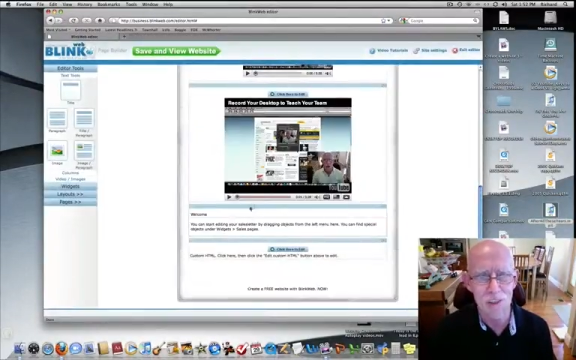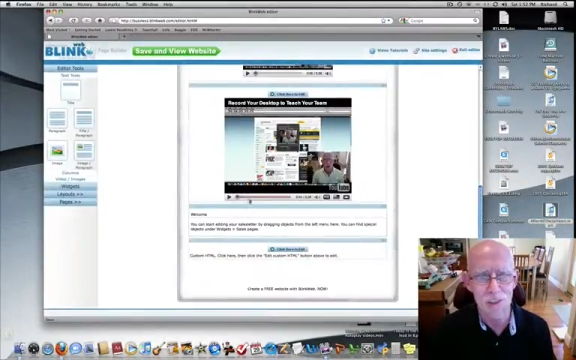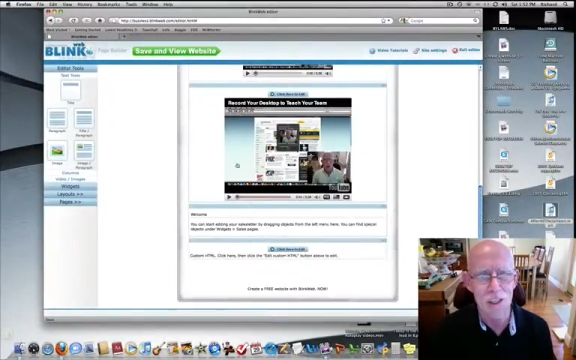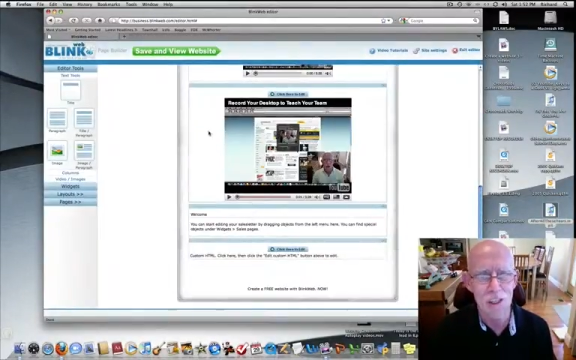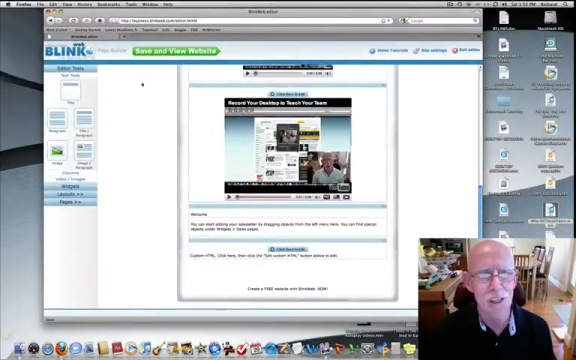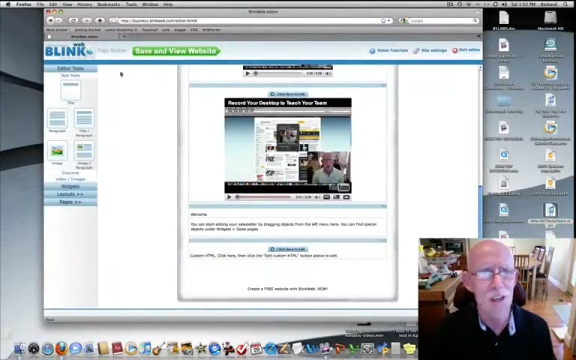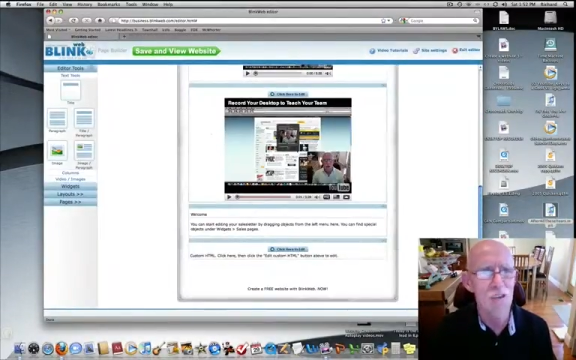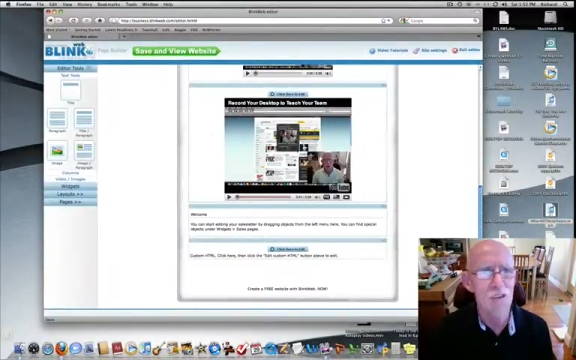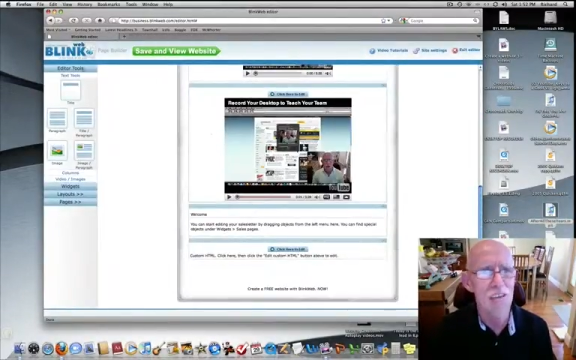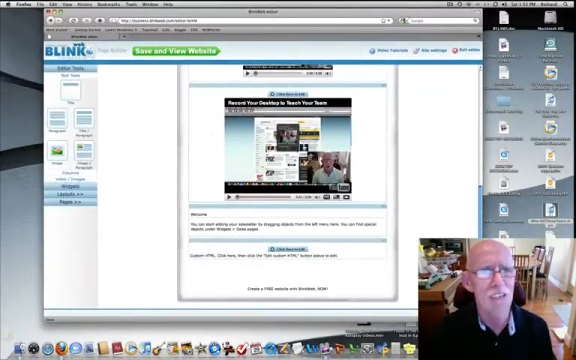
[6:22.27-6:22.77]

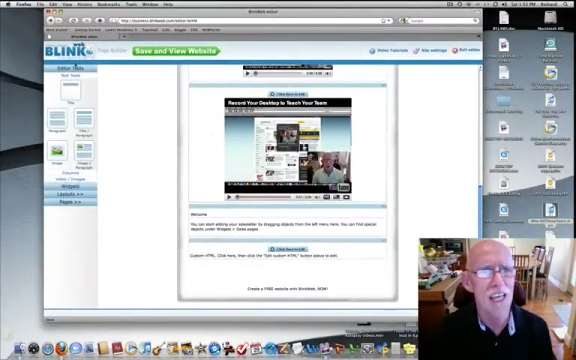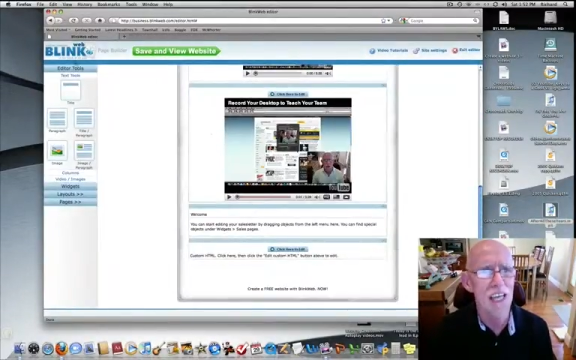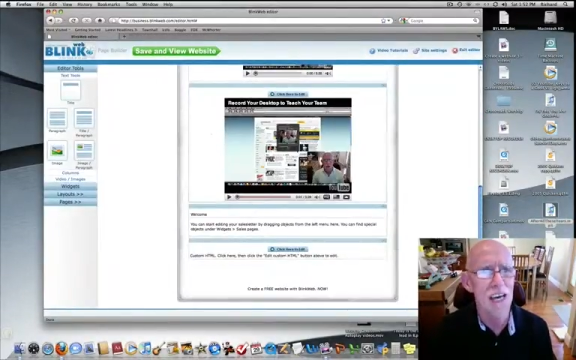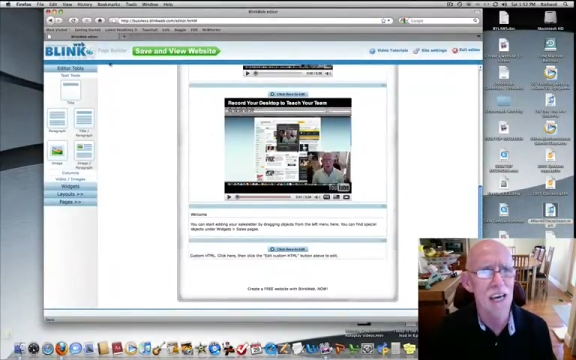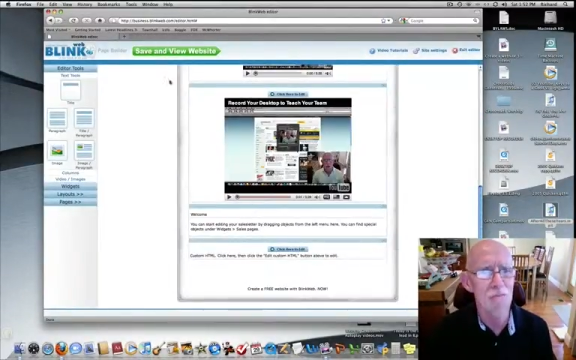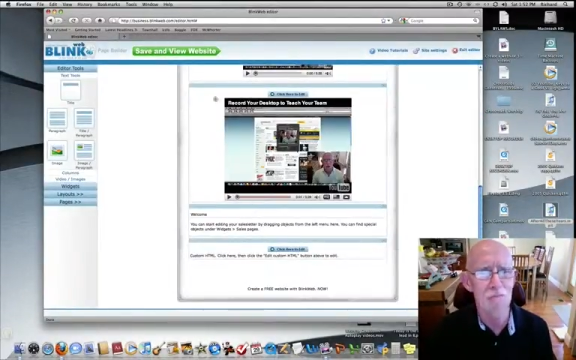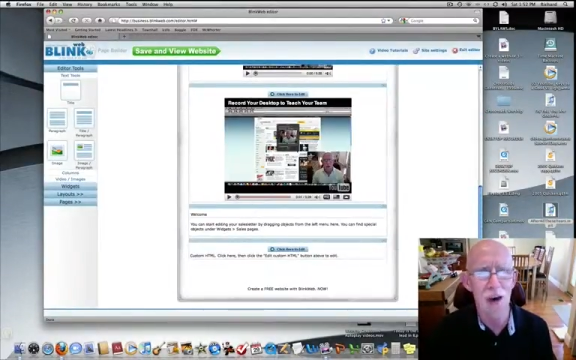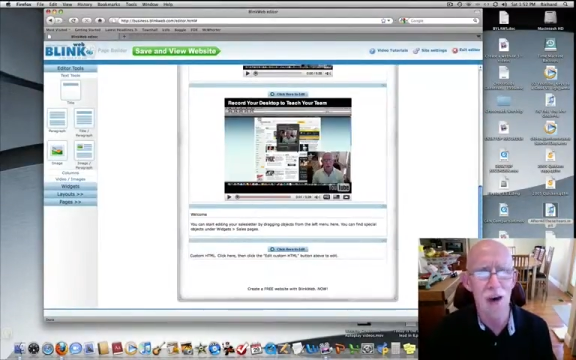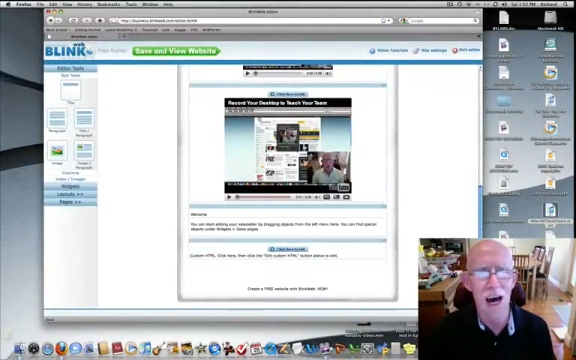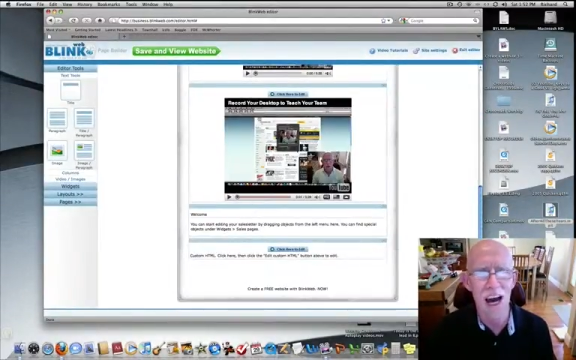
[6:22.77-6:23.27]
close
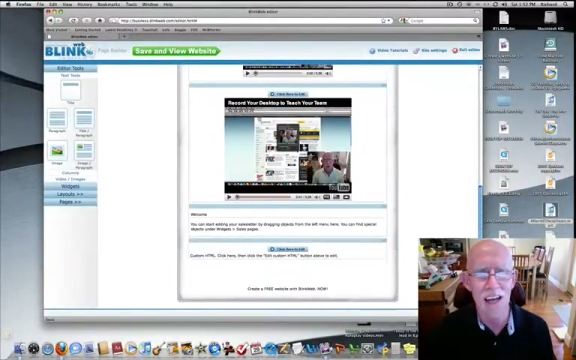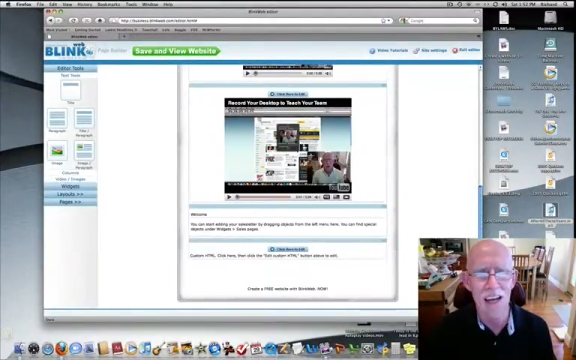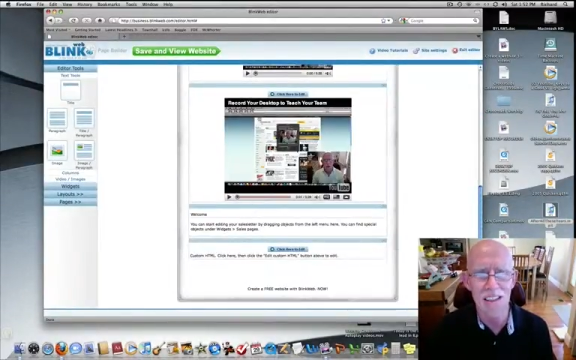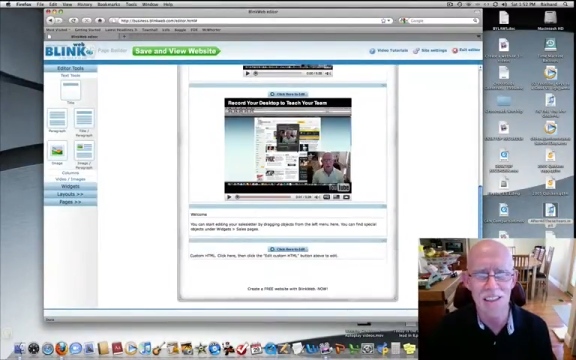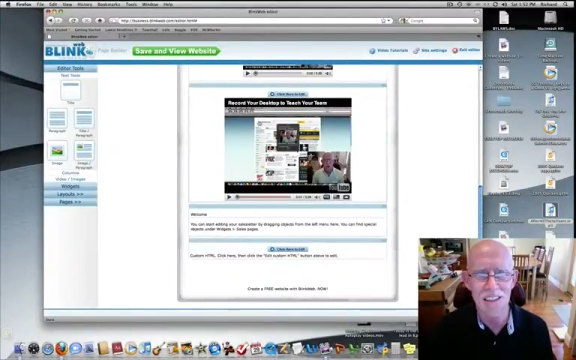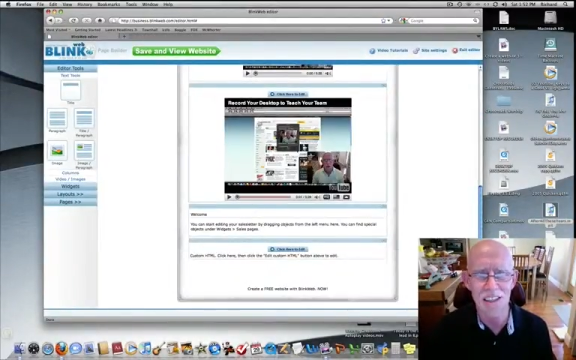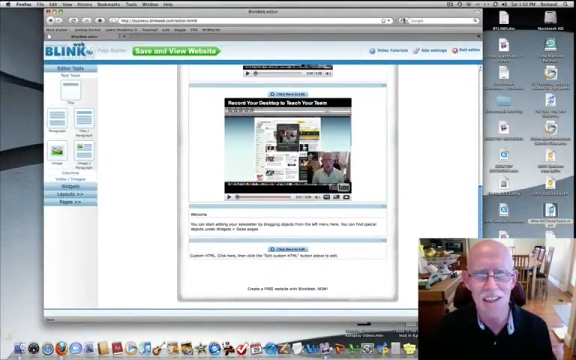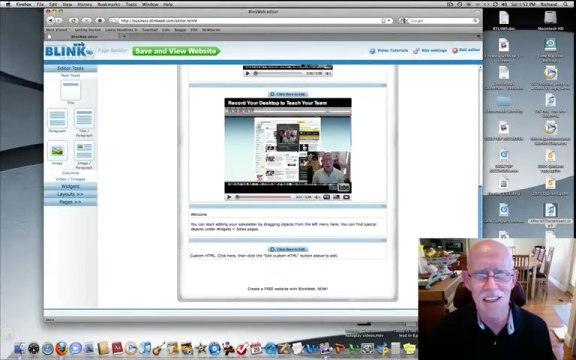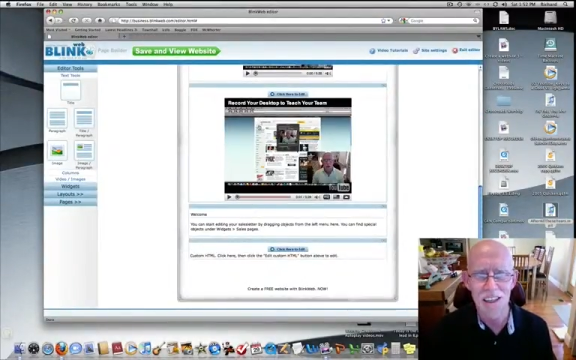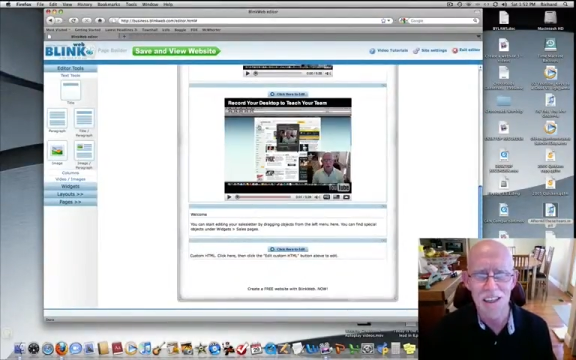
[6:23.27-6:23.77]
that
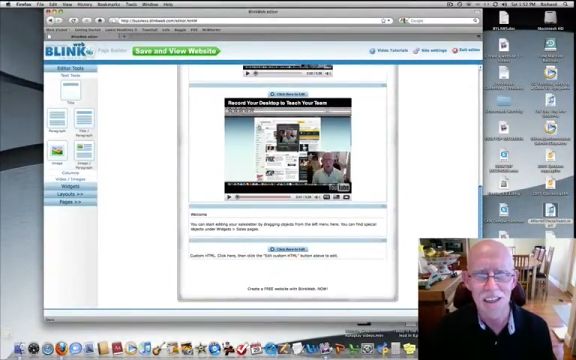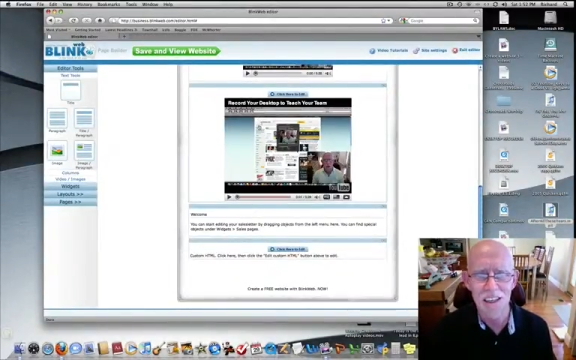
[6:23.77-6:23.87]
box.